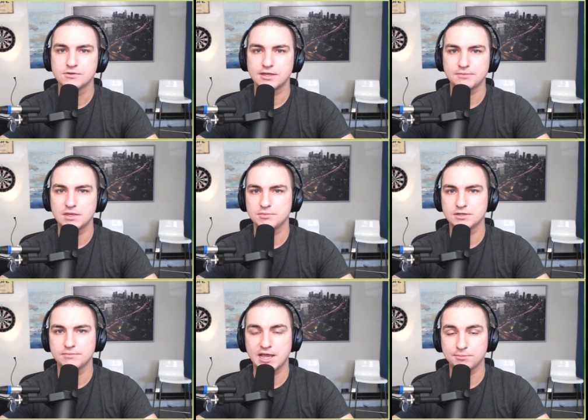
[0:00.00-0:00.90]
like maybe
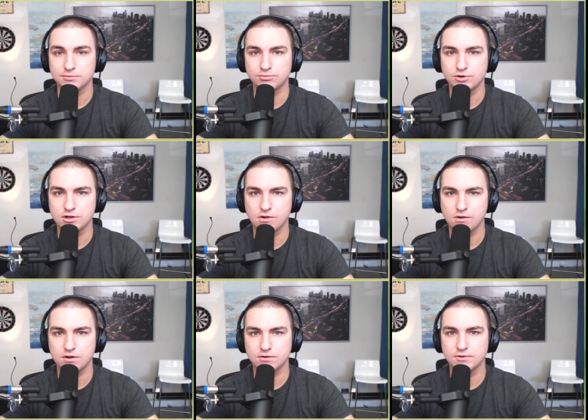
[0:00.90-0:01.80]
a MacBook Pro
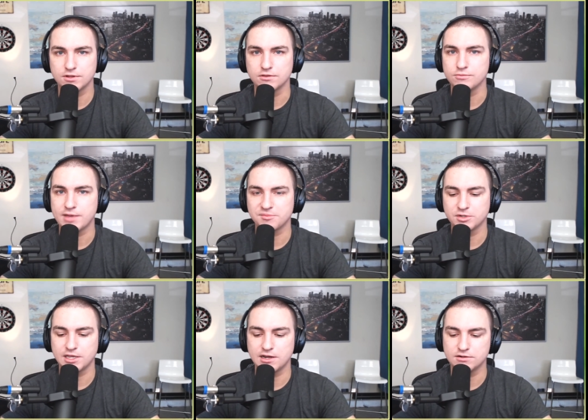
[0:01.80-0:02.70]
or one of the new
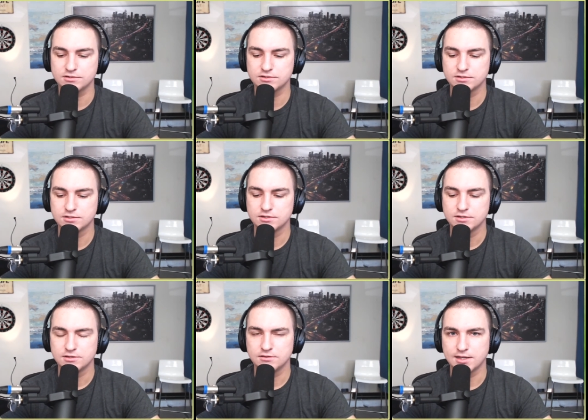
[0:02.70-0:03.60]
MacBook Airs,
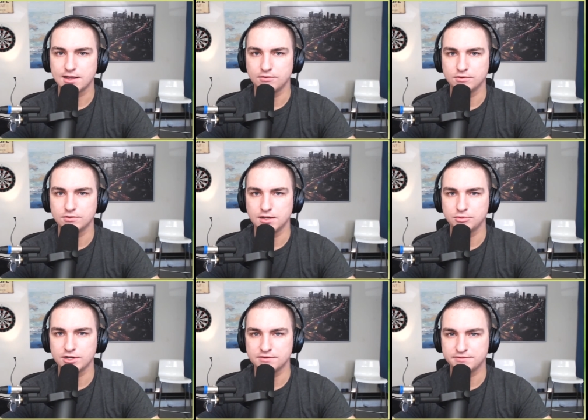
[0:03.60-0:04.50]
then I will
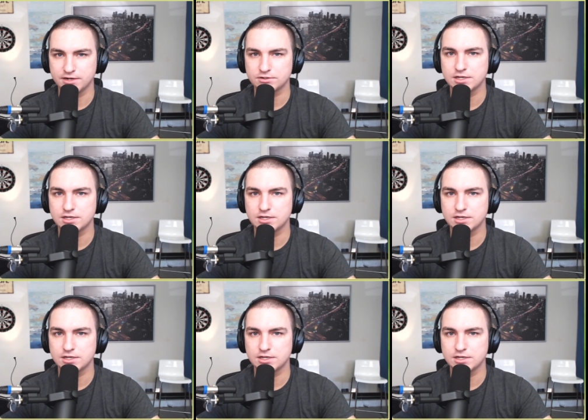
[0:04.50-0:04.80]
upgrade to Final